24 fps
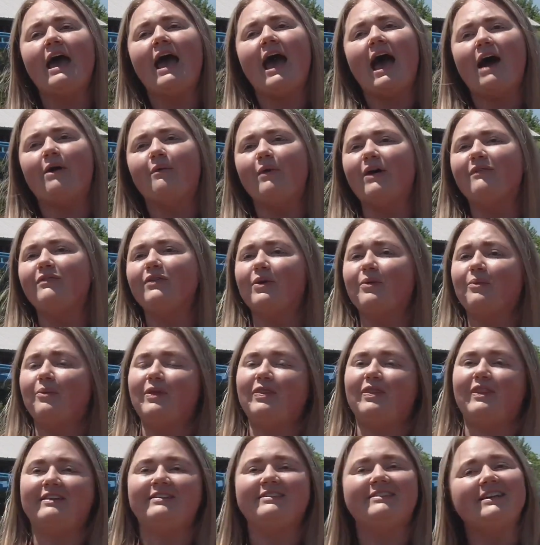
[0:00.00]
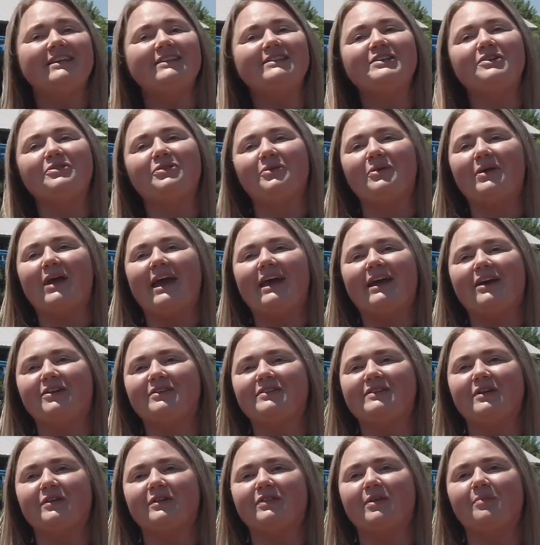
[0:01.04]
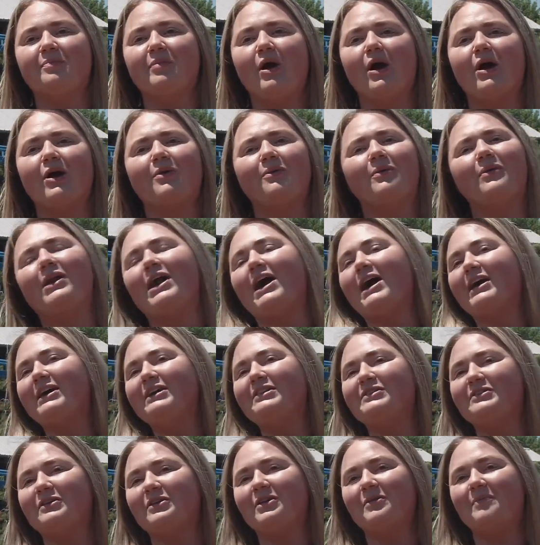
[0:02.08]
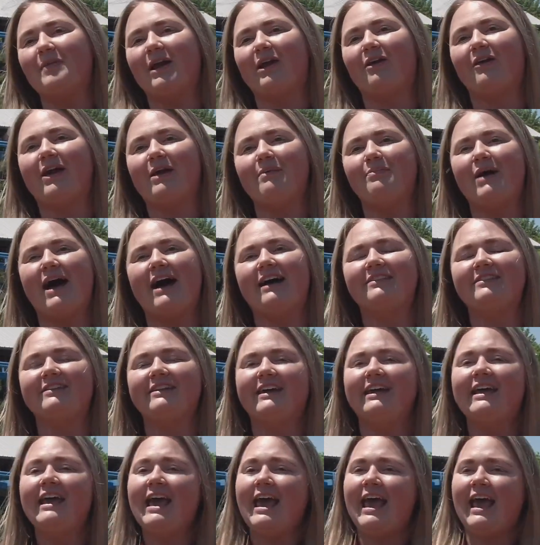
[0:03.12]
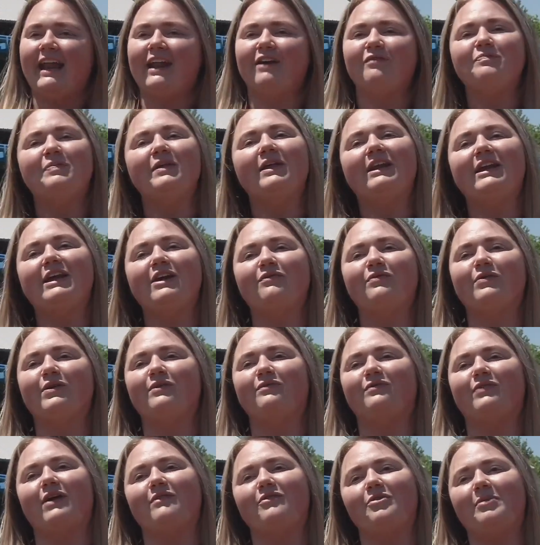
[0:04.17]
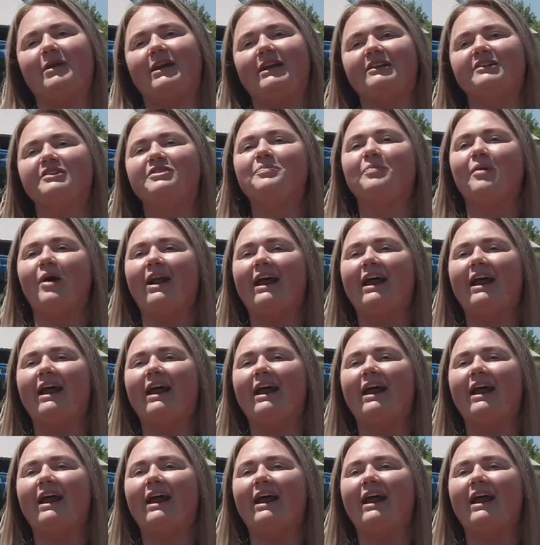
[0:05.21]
However, with the sixty-three acres here at the park, we're not concerned about our capacity and have plenty of room for everybody to spread